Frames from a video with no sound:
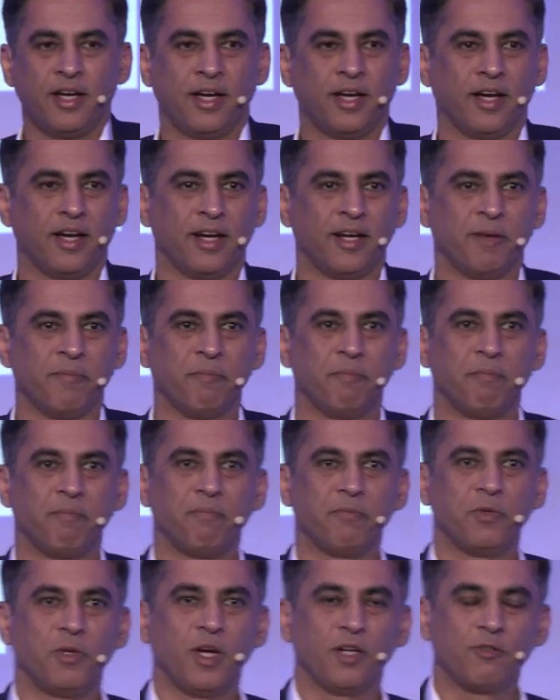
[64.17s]
um,
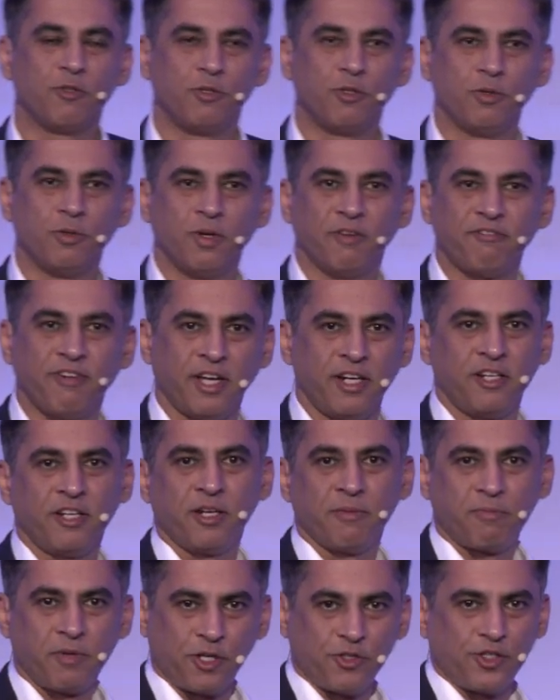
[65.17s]
you had to do a final
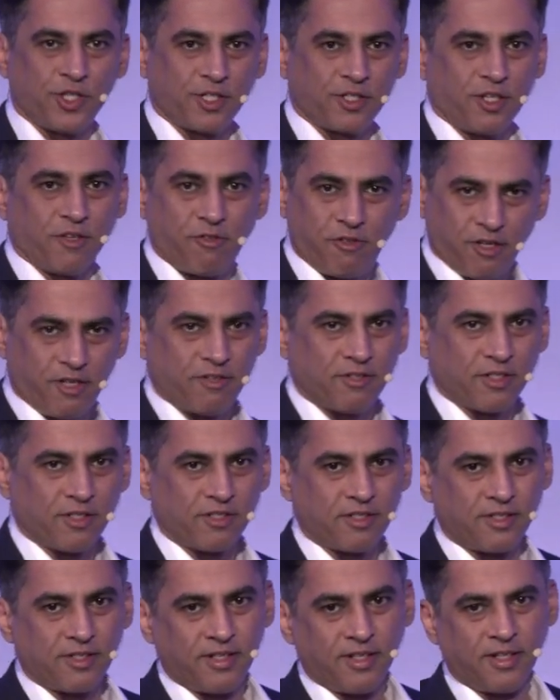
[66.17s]
year project, a
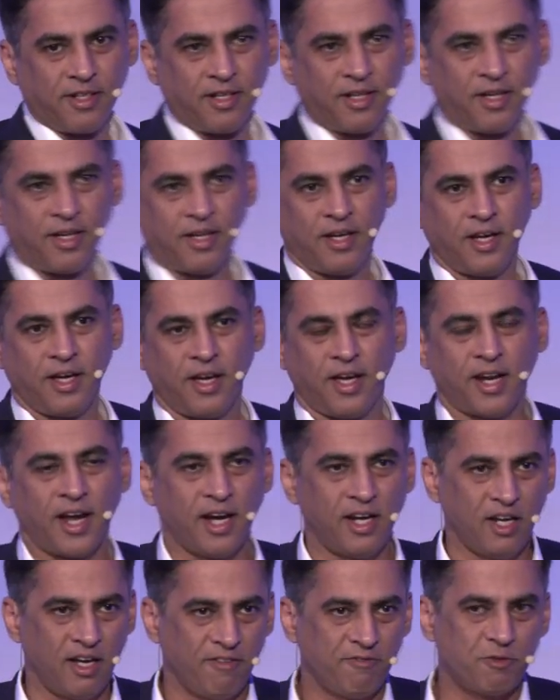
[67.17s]
thesis. And I
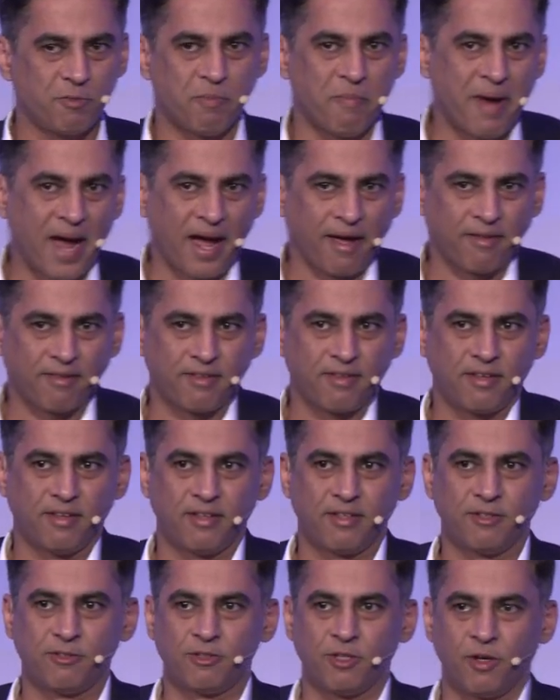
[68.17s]
loved math,
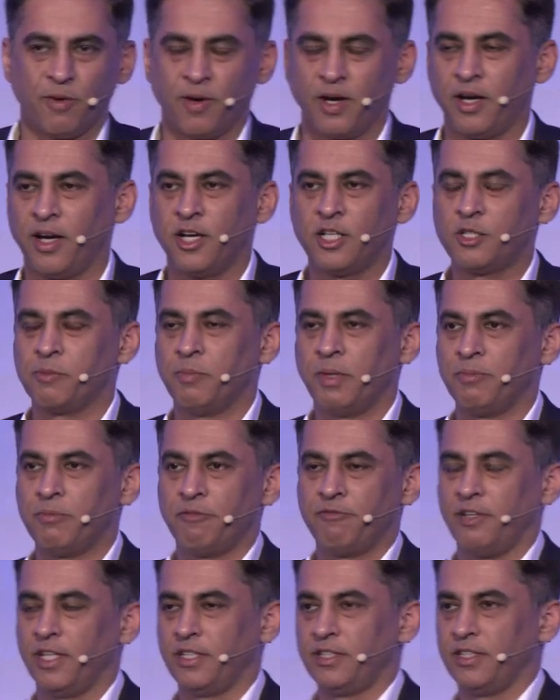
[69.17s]
so I asked my
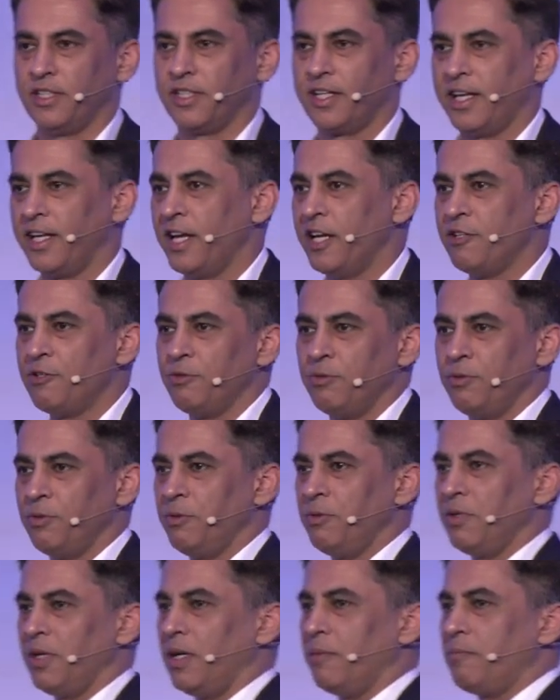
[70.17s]
professor, Can I
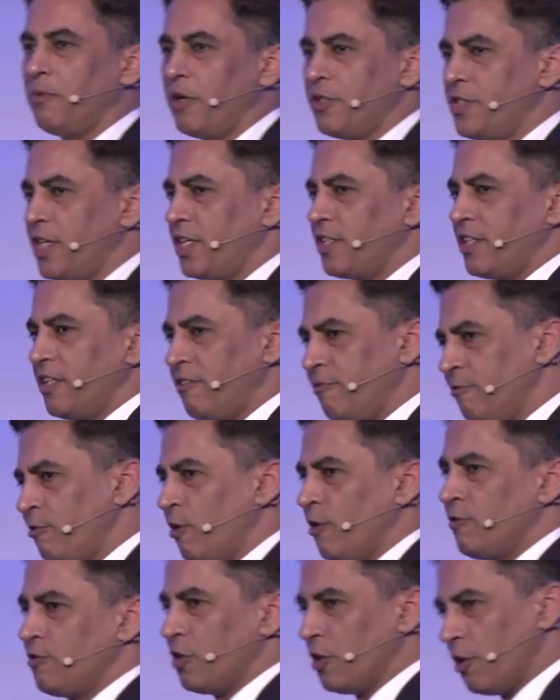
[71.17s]
do a project that
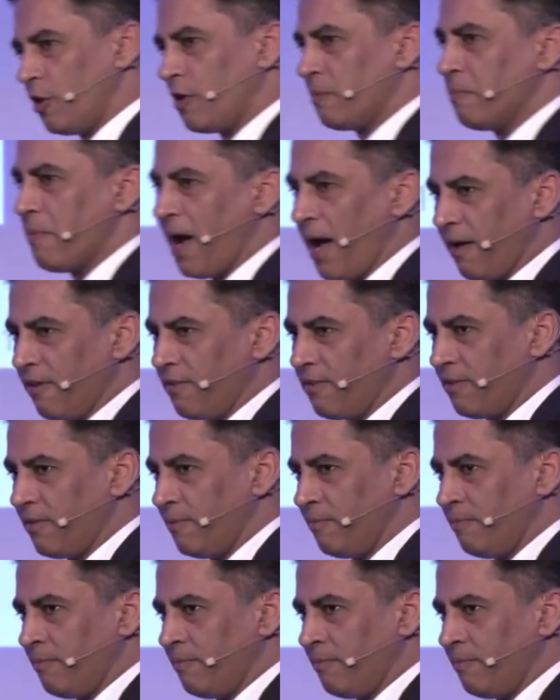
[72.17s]
involves a lot of math?